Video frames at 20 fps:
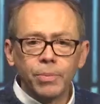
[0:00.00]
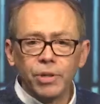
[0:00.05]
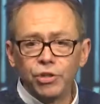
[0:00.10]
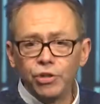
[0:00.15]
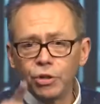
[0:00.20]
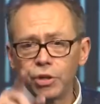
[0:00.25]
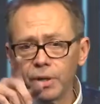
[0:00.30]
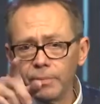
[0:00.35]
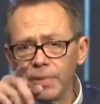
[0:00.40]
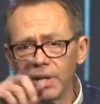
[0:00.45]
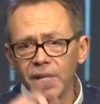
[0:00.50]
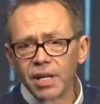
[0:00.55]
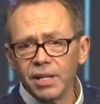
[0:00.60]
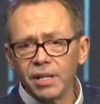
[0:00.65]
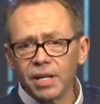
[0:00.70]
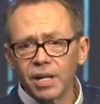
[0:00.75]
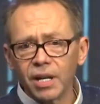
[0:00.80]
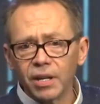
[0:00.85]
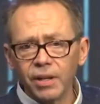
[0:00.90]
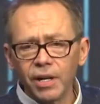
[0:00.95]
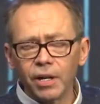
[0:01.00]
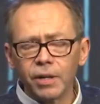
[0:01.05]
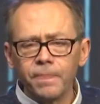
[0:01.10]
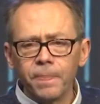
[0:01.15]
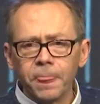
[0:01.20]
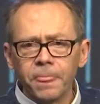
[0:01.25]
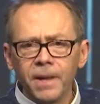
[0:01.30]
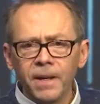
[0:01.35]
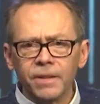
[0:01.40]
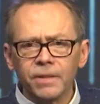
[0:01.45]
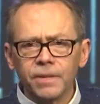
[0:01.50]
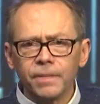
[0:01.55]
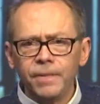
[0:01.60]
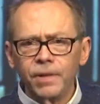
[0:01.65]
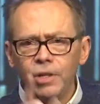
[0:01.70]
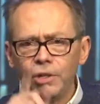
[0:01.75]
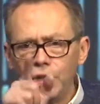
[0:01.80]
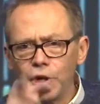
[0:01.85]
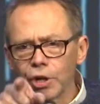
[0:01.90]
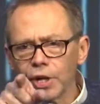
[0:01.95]
but you can begin to declare,
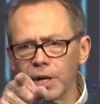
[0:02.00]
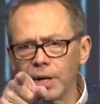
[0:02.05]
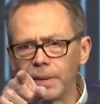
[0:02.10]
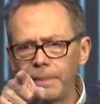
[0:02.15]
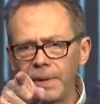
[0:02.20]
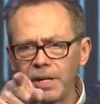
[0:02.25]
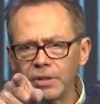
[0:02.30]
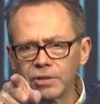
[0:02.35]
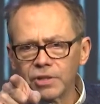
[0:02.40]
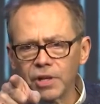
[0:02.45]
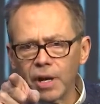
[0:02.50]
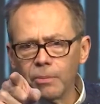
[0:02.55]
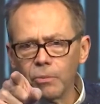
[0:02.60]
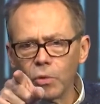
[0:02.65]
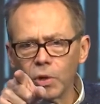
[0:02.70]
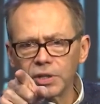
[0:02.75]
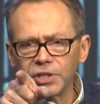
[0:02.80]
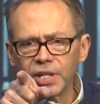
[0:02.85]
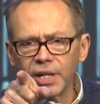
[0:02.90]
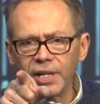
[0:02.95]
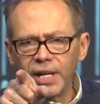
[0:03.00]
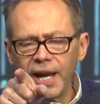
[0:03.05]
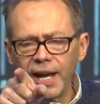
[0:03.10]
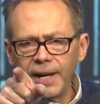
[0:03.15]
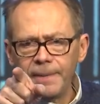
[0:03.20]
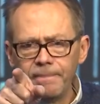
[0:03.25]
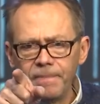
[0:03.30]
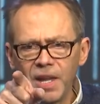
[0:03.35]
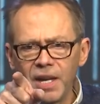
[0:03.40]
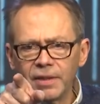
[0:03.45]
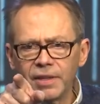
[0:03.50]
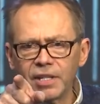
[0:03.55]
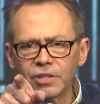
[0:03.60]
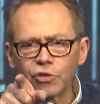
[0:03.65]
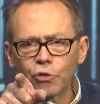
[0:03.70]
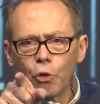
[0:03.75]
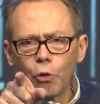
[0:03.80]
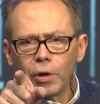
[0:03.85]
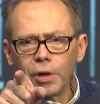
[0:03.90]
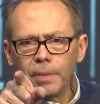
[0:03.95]
you're gonna meet someone today that's
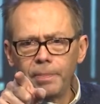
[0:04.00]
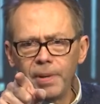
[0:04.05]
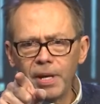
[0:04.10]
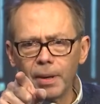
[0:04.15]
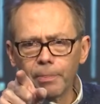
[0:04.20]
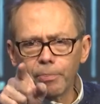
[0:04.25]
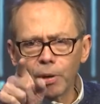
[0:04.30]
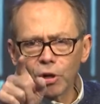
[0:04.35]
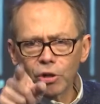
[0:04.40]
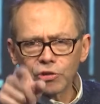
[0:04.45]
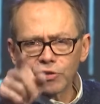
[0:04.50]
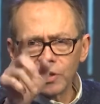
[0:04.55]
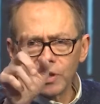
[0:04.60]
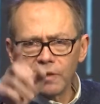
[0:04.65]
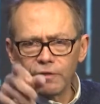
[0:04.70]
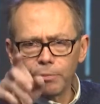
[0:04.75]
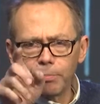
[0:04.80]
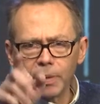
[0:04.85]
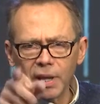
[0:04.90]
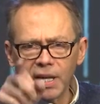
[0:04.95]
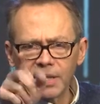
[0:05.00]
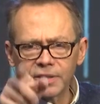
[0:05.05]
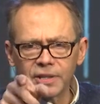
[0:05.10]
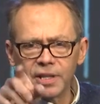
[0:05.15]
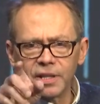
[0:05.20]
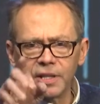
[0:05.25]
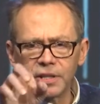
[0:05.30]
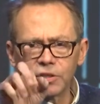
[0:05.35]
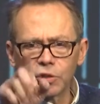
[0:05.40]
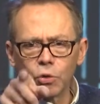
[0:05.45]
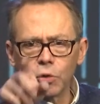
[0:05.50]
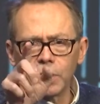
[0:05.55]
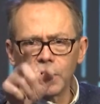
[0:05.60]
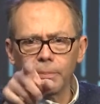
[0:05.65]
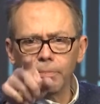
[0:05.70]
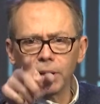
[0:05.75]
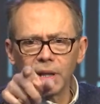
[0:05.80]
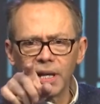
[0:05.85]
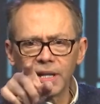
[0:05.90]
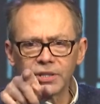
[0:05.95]
going to be a person of blessing that's going to
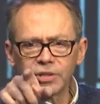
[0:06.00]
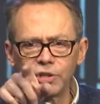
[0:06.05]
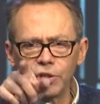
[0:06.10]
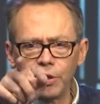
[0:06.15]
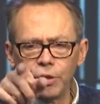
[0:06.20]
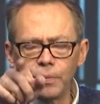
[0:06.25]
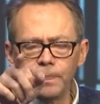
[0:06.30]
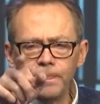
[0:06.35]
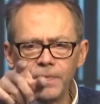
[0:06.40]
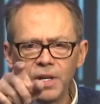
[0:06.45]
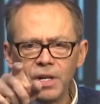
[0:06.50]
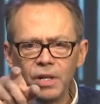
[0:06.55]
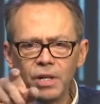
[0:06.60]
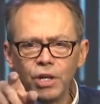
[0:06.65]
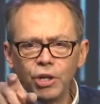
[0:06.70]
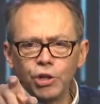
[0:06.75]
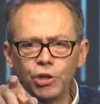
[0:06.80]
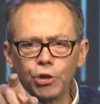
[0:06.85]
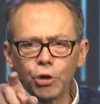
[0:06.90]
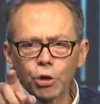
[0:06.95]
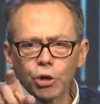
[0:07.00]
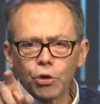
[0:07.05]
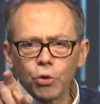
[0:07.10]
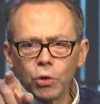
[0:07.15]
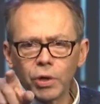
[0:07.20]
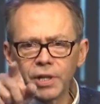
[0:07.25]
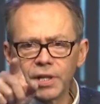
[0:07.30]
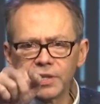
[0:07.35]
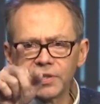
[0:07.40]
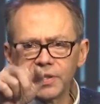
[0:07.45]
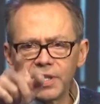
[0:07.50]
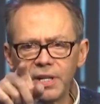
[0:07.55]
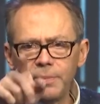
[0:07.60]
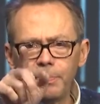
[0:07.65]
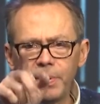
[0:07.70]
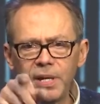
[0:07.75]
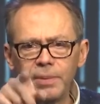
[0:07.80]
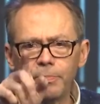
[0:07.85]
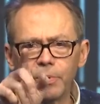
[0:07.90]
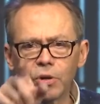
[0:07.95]
bless you. You're going to see
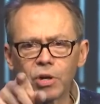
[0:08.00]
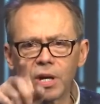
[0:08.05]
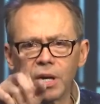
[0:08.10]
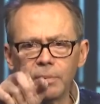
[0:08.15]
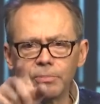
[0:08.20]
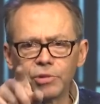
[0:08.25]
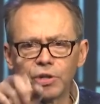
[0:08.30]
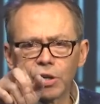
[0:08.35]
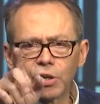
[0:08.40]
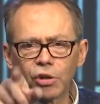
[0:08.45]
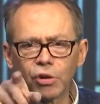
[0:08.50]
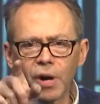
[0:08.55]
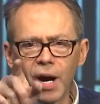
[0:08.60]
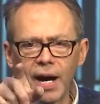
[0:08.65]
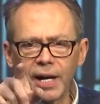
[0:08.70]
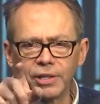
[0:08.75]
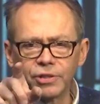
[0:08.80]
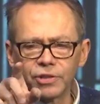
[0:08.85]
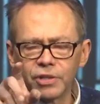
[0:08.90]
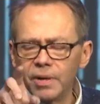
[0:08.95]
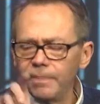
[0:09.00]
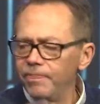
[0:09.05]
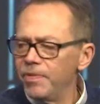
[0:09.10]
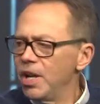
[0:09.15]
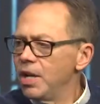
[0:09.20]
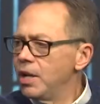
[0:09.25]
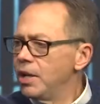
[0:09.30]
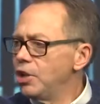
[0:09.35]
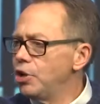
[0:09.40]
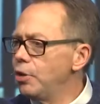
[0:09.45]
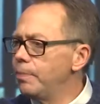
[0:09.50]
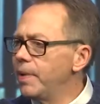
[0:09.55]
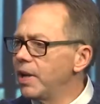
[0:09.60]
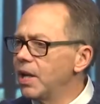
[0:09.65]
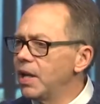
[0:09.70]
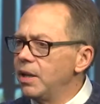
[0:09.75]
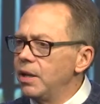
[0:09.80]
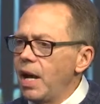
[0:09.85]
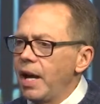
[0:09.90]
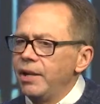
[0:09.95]
people come to Christ. You
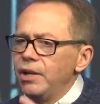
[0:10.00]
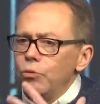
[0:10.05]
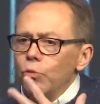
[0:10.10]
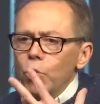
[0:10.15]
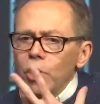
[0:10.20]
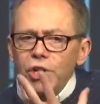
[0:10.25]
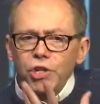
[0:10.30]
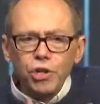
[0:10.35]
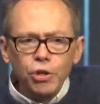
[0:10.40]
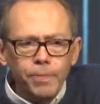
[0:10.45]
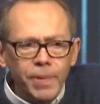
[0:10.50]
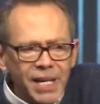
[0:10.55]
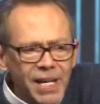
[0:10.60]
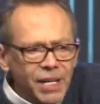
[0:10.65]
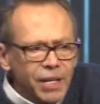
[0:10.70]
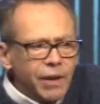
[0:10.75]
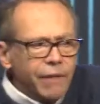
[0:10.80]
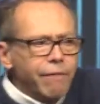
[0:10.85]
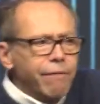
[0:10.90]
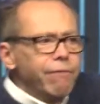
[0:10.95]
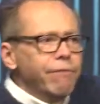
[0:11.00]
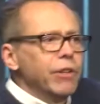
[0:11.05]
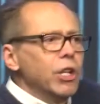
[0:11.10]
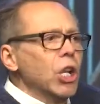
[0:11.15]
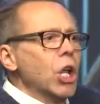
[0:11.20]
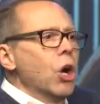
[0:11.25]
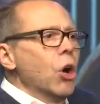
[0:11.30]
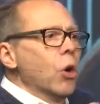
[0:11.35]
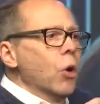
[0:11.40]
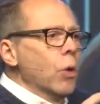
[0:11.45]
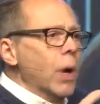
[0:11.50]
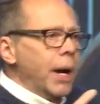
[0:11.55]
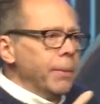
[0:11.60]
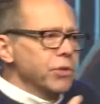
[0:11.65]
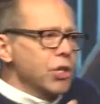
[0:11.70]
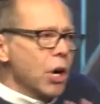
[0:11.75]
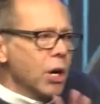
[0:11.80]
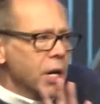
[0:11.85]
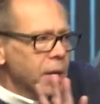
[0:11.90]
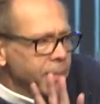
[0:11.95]
begin, and when you begin to flow, I'm
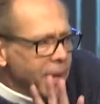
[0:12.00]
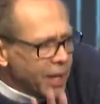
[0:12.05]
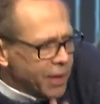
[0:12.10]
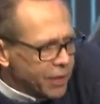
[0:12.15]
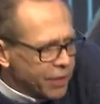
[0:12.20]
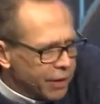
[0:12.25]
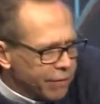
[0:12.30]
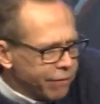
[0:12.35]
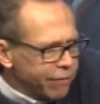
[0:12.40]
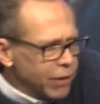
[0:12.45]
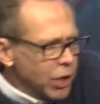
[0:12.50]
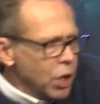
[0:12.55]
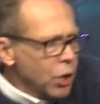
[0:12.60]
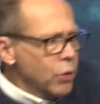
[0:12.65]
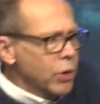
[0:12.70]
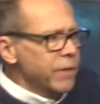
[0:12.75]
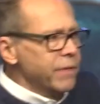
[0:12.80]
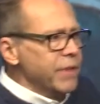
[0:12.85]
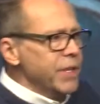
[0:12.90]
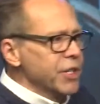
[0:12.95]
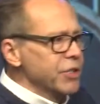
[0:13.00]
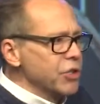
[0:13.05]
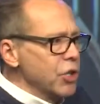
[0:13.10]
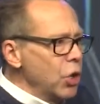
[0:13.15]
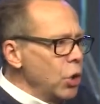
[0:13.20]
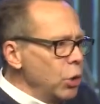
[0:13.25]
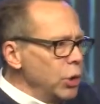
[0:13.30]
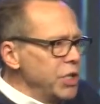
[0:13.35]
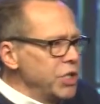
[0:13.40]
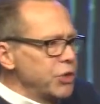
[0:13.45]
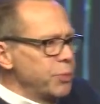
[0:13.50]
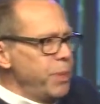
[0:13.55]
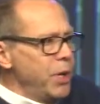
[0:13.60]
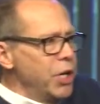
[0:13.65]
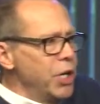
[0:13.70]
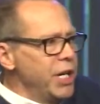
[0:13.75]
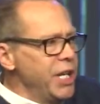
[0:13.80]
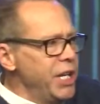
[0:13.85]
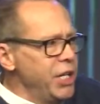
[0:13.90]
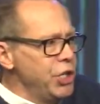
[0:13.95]
talking about the flow of this, the Holy
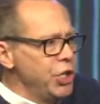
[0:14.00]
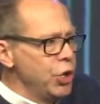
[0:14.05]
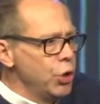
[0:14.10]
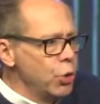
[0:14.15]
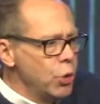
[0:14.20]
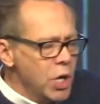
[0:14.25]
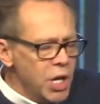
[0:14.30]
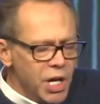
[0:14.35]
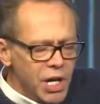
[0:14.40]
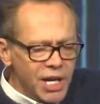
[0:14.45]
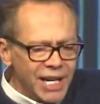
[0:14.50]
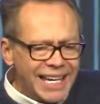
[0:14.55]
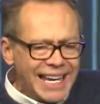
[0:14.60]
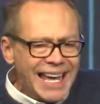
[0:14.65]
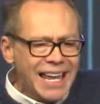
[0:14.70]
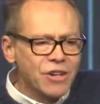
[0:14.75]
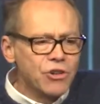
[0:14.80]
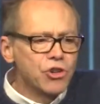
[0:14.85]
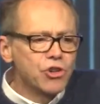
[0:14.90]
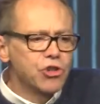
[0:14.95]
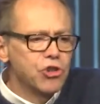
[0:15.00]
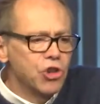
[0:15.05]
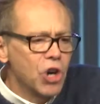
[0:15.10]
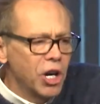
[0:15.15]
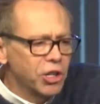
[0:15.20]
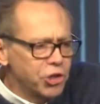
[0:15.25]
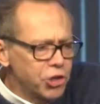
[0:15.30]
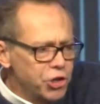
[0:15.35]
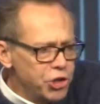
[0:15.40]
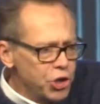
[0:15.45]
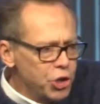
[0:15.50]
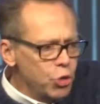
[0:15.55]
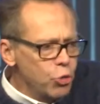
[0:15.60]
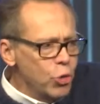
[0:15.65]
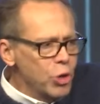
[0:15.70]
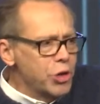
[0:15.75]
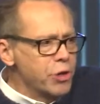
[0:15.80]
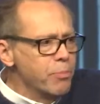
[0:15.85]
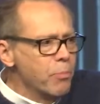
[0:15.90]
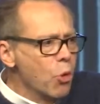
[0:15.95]
Spirit in you can trust you
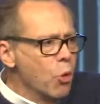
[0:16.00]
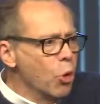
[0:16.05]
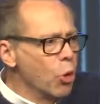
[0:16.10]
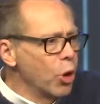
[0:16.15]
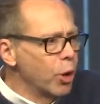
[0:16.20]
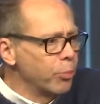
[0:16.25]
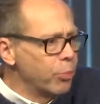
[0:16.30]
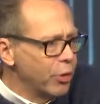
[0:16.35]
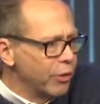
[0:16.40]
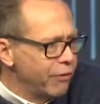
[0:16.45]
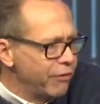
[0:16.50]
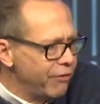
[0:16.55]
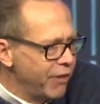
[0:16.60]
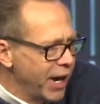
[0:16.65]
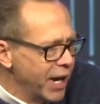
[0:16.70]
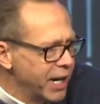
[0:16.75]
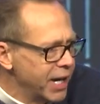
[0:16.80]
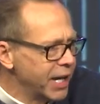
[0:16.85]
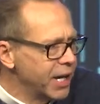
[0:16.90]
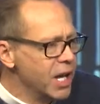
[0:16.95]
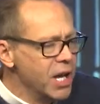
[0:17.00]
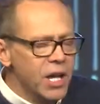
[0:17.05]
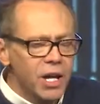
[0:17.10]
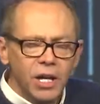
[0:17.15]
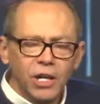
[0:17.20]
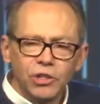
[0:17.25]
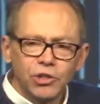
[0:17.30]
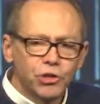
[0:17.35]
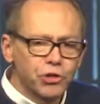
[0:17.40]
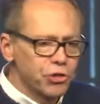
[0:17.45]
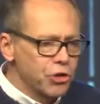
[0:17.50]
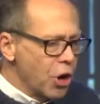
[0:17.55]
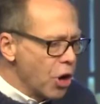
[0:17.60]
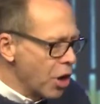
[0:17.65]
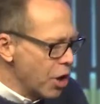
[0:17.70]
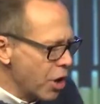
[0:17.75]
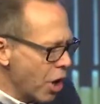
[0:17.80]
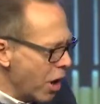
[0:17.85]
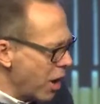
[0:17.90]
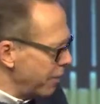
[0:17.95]
with more prophetic.
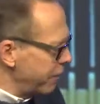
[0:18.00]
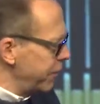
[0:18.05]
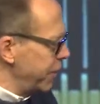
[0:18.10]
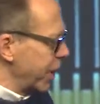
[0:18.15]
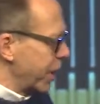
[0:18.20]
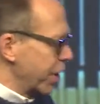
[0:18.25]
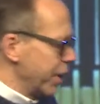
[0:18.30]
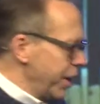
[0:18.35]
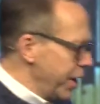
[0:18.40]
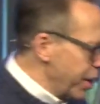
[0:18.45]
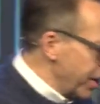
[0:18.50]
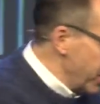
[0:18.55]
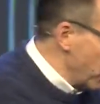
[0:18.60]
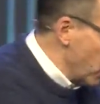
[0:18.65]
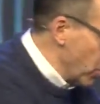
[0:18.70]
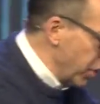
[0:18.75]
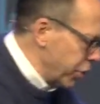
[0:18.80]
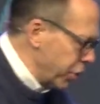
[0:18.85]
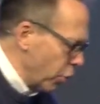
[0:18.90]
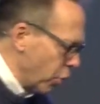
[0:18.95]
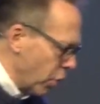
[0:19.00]
Start off declaring what the